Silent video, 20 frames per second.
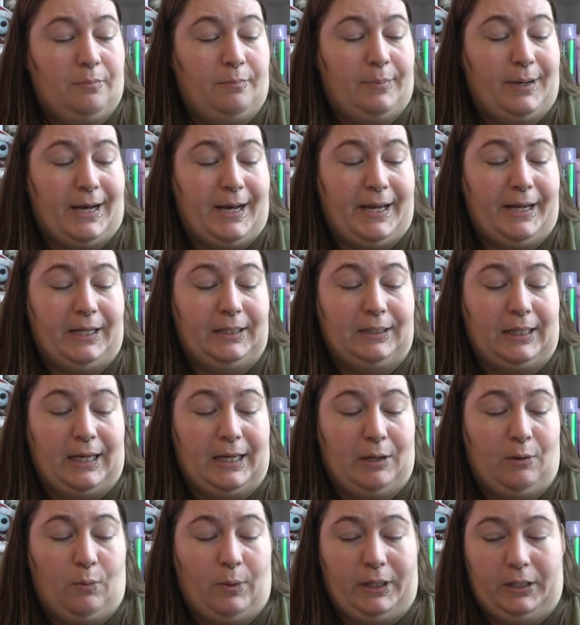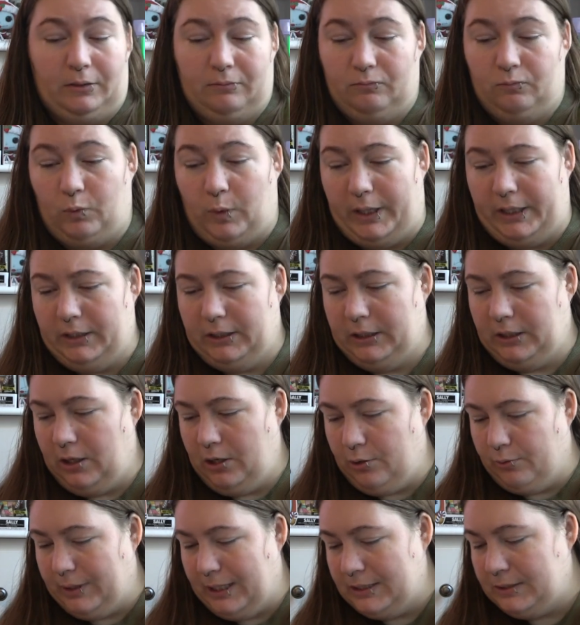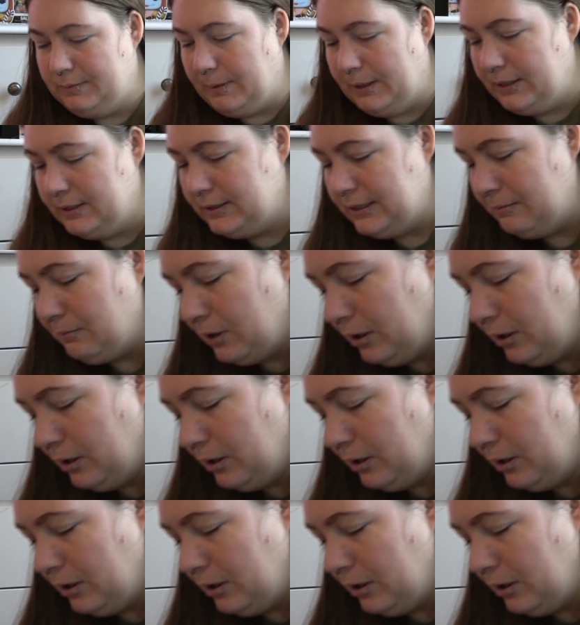by Elia Whiteley. Oh, that's by the same